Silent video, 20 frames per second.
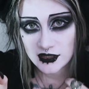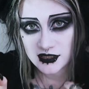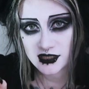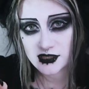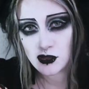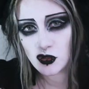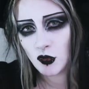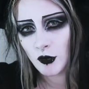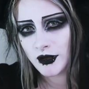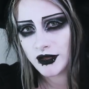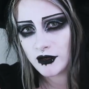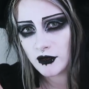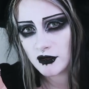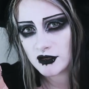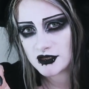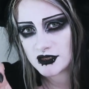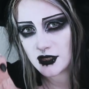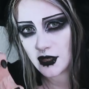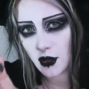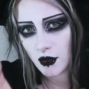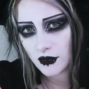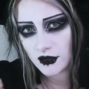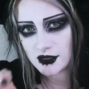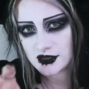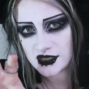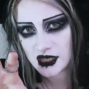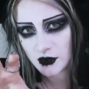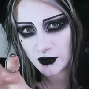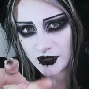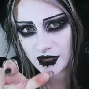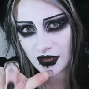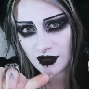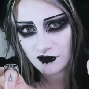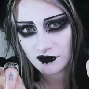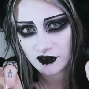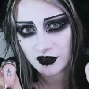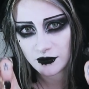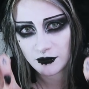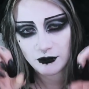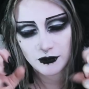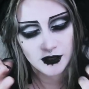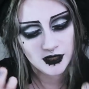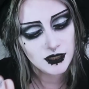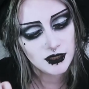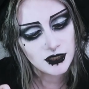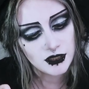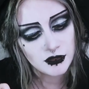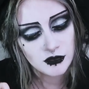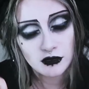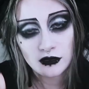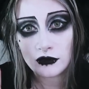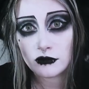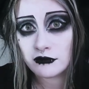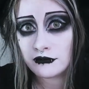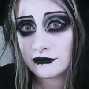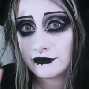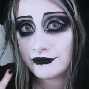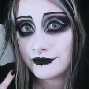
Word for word: This is normally not as long as I would have them, but you know,